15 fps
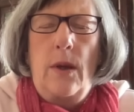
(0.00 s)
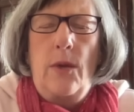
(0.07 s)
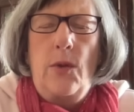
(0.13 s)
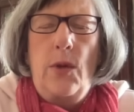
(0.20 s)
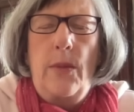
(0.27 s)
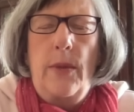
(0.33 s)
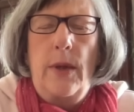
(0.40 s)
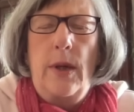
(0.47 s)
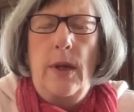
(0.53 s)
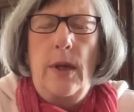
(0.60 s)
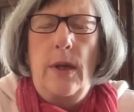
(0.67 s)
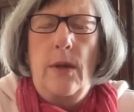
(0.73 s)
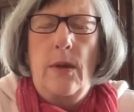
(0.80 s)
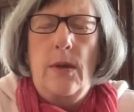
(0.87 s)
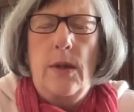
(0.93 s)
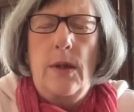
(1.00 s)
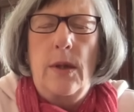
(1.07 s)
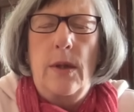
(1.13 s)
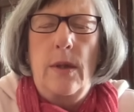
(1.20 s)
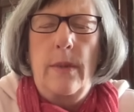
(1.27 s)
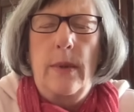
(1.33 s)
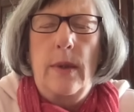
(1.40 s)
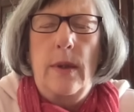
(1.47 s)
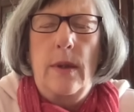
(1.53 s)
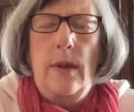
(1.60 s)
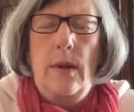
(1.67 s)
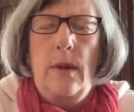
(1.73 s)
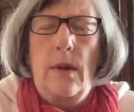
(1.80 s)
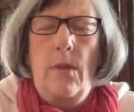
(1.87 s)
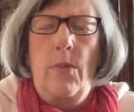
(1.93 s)
Gemini? Gemini in October
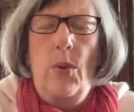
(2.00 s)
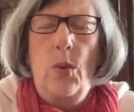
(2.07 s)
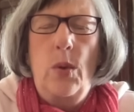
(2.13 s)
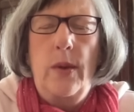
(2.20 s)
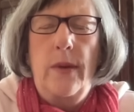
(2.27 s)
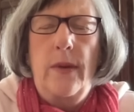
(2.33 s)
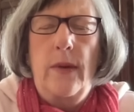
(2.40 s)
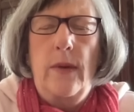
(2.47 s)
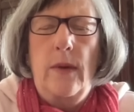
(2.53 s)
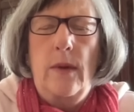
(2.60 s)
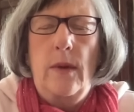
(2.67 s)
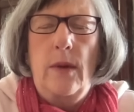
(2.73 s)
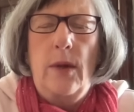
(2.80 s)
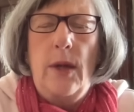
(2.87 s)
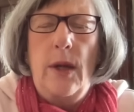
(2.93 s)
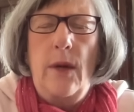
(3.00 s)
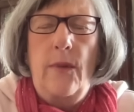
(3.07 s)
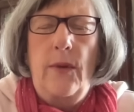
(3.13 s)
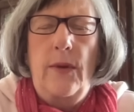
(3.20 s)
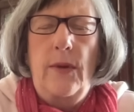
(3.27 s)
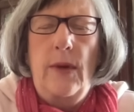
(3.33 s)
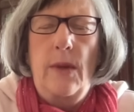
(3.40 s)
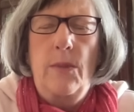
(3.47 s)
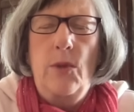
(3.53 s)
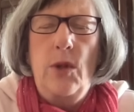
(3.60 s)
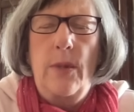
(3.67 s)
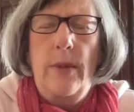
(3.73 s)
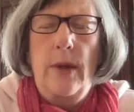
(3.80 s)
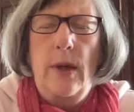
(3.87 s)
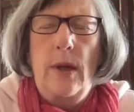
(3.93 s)
books. Okay, for some
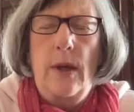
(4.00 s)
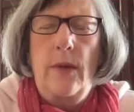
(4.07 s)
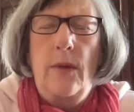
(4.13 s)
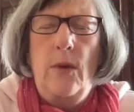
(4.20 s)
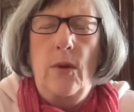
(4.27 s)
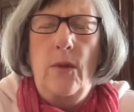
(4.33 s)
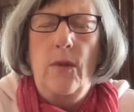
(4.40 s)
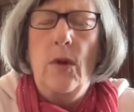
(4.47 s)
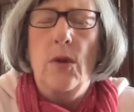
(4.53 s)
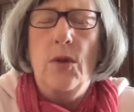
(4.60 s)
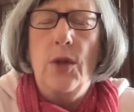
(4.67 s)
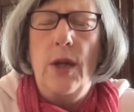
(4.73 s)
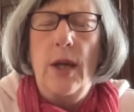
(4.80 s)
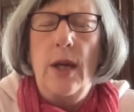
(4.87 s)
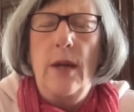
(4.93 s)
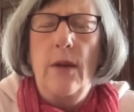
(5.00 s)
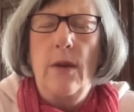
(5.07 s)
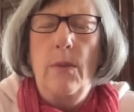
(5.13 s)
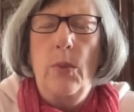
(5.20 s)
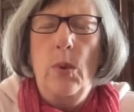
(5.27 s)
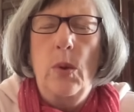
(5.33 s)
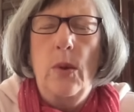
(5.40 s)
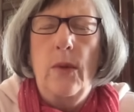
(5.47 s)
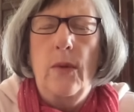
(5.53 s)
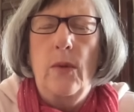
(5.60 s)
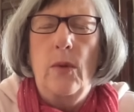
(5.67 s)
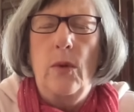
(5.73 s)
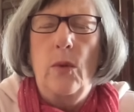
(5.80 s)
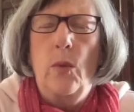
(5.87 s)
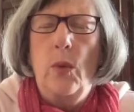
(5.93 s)
Geminis, you've got your head in the books,
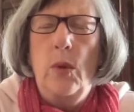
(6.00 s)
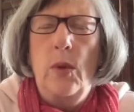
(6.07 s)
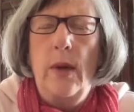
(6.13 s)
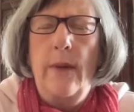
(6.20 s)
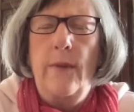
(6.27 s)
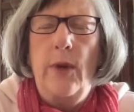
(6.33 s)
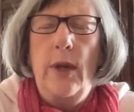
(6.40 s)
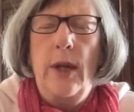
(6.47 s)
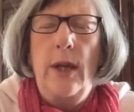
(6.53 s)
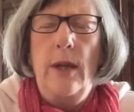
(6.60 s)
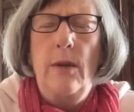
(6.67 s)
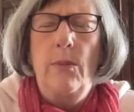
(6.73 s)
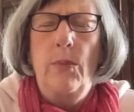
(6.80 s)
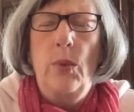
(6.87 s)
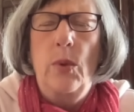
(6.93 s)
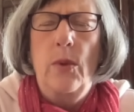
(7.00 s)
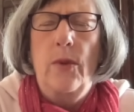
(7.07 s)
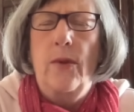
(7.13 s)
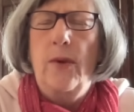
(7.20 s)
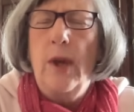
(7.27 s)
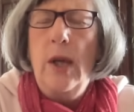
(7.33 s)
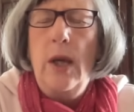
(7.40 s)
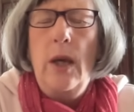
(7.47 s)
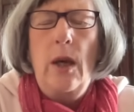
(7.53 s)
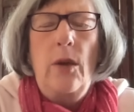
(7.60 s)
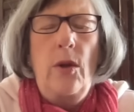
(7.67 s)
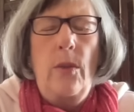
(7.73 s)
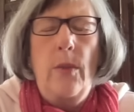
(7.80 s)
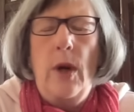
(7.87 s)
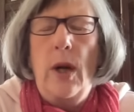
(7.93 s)
or you will have your head in books.
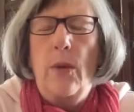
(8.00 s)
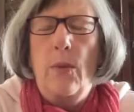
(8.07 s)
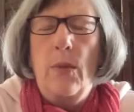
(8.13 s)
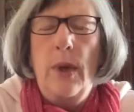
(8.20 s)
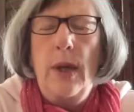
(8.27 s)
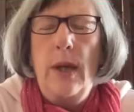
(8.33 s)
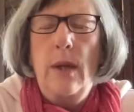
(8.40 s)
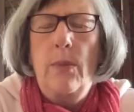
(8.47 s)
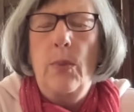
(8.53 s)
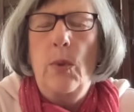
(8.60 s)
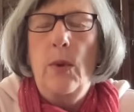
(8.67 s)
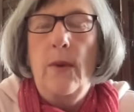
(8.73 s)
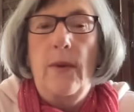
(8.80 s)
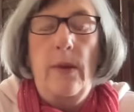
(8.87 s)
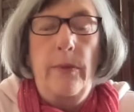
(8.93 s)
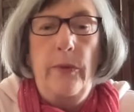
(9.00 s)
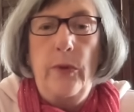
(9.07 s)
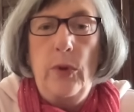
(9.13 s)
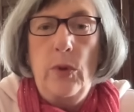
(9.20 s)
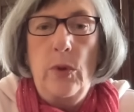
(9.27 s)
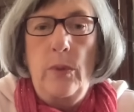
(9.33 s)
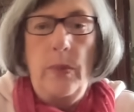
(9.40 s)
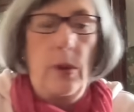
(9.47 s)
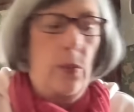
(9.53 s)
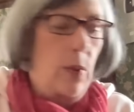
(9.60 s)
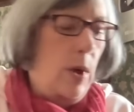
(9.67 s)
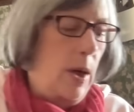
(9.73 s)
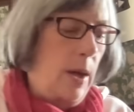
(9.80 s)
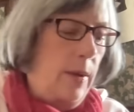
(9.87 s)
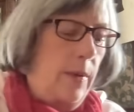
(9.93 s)
You might read a book. Some of you could be
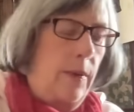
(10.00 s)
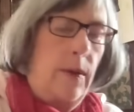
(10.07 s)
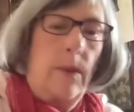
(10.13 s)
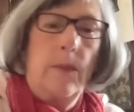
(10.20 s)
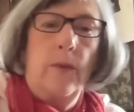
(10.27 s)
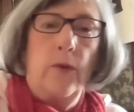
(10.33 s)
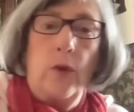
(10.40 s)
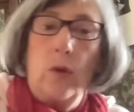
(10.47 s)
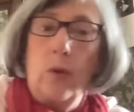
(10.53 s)
writers. Some of you